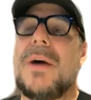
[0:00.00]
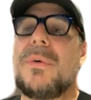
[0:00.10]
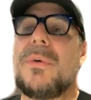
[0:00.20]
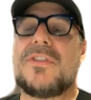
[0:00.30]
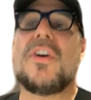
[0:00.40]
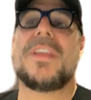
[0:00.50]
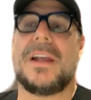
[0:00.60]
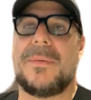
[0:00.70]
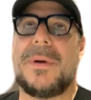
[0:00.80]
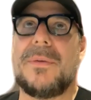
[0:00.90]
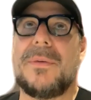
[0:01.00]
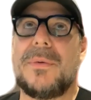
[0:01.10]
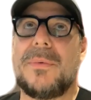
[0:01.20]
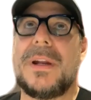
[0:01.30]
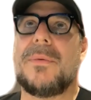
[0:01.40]
we saw that, right?
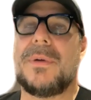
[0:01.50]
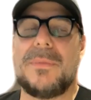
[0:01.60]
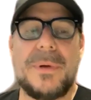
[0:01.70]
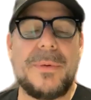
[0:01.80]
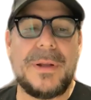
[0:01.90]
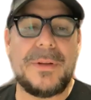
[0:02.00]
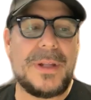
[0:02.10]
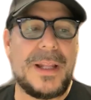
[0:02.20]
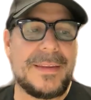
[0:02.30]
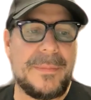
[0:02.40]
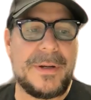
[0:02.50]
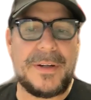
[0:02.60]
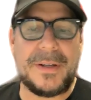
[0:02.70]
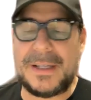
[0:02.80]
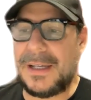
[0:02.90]
When we went to Latin
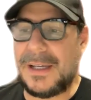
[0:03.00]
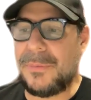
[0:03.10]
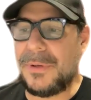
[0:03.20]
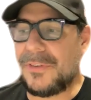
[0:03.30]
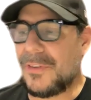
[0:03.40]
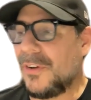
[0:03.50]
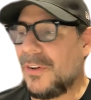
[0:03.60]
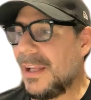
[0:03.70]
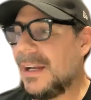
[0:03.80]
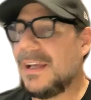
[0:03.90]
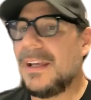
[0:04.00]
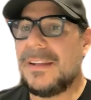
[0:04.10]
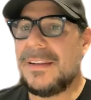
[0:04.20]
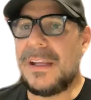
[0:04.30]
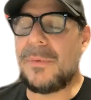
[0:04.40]
America, and we saw that
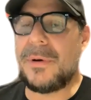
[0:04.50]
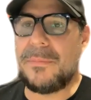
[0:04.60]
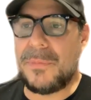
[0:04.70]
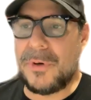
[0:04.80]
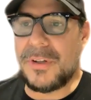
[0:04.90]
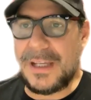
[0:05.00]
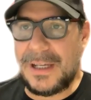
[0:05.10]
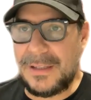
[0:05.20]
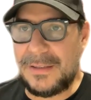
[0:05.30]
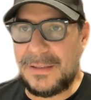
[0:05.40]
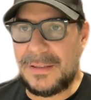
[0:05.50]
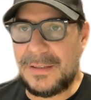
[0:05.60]
there were more talent,